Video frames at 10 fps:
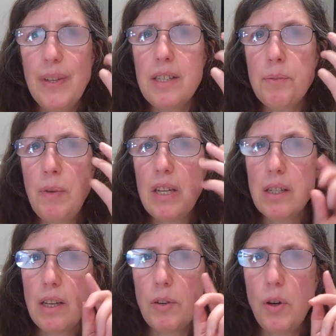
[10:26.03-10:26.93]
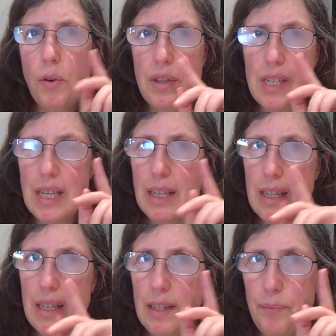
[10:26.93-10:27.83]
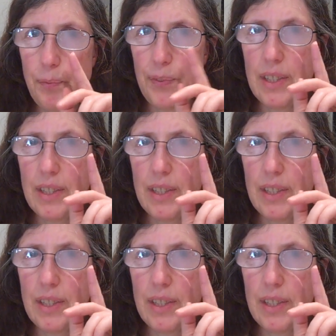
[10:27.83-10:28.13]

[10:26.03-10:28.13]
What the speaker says: is because I've got this hidden